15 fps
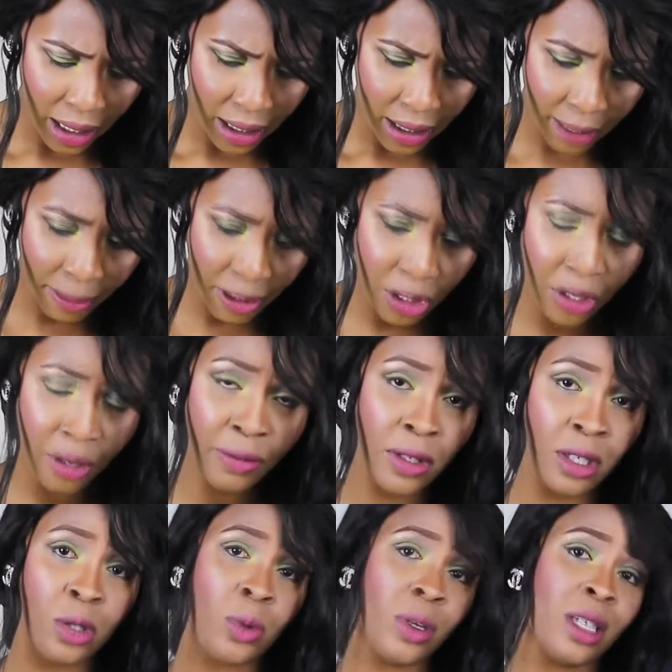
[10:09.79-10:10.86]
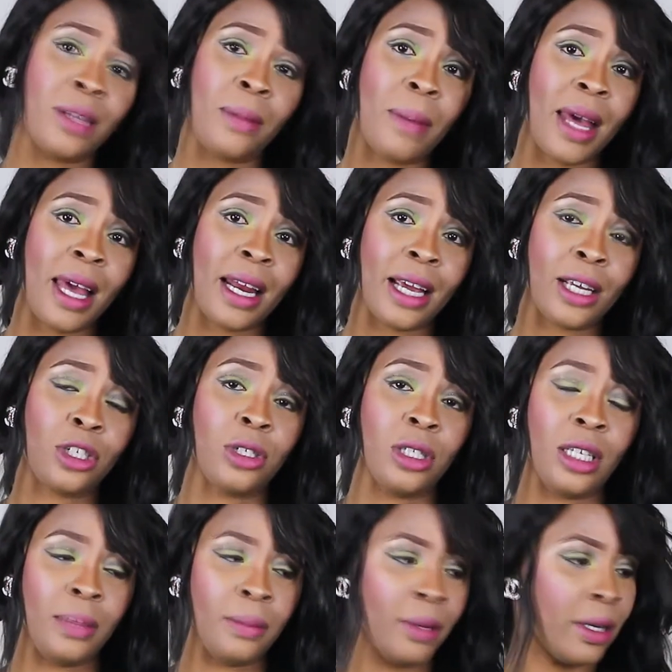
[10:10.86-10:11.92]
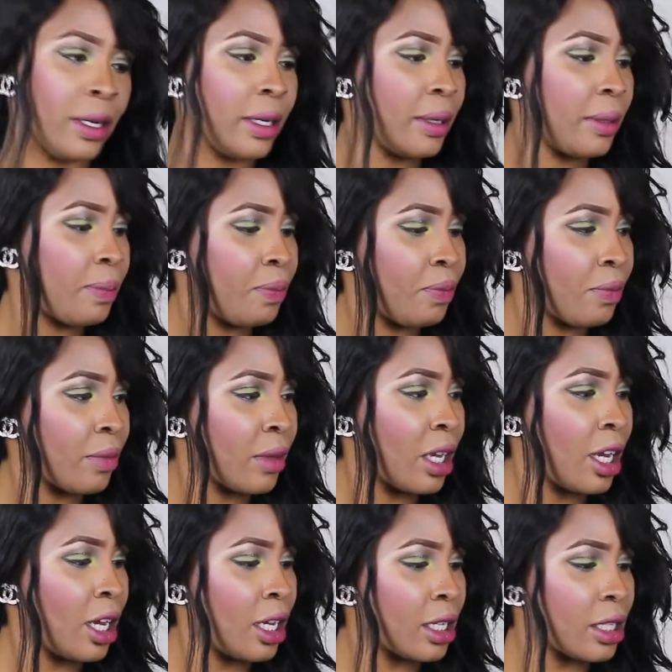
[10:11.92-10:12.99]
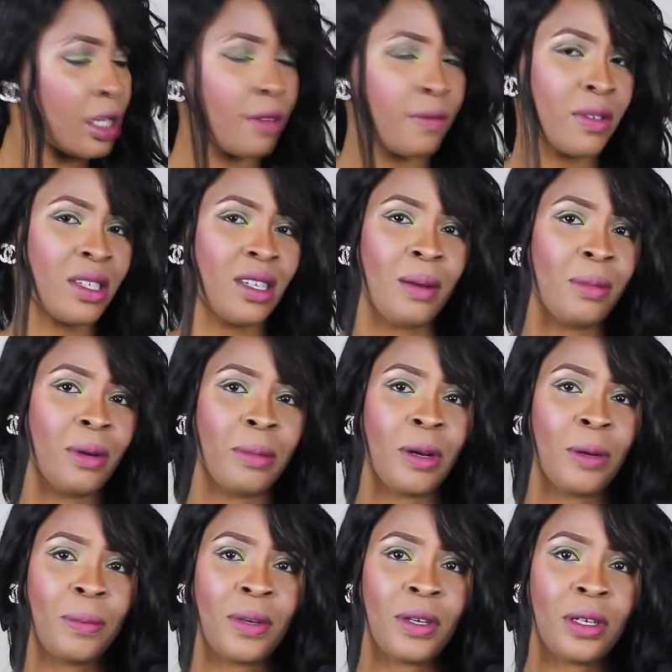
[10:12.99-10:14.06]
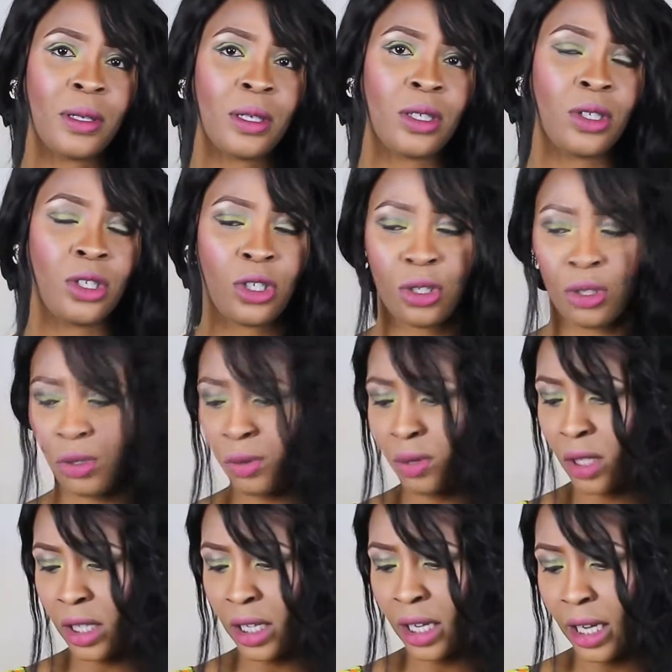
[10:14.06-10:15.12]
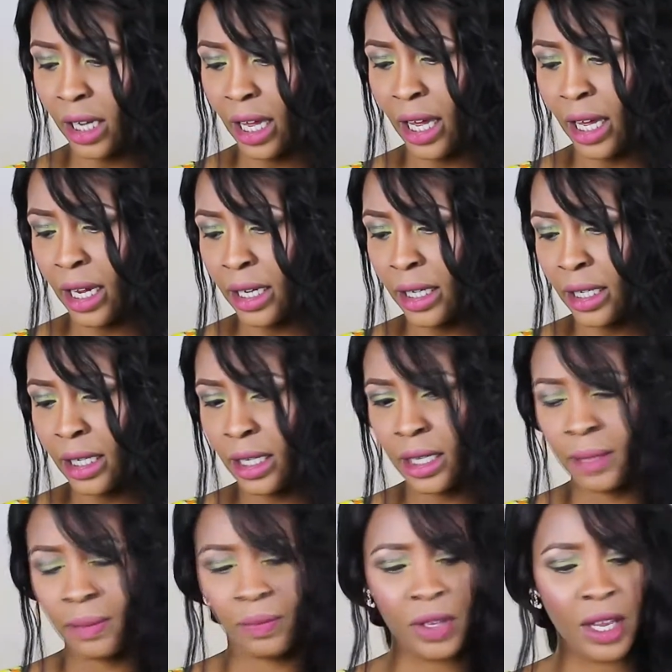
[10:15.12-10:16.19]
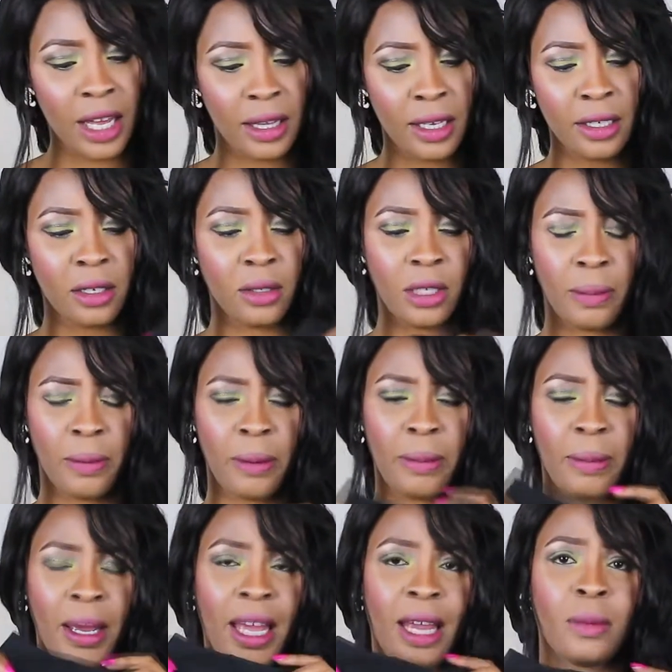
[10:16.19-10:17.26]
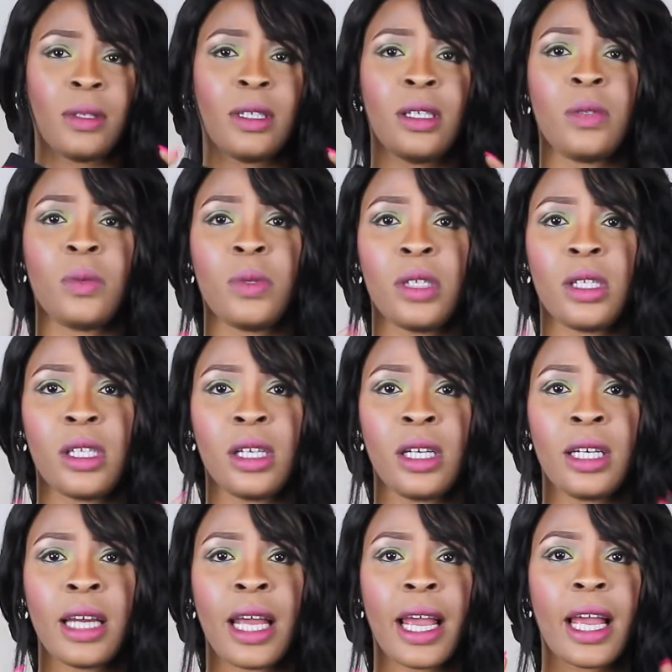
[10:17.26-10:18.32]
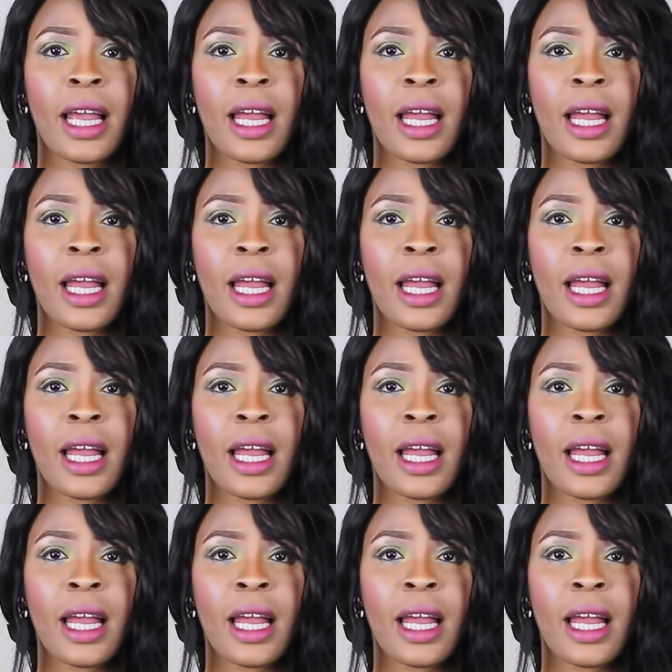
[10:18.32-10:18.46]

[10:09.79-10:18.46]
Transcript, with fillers: The material for this one isn't bad actually, but it's not for summer in my opinion because it's just too thick. And yeah, I think the only problem I had with this was the neck.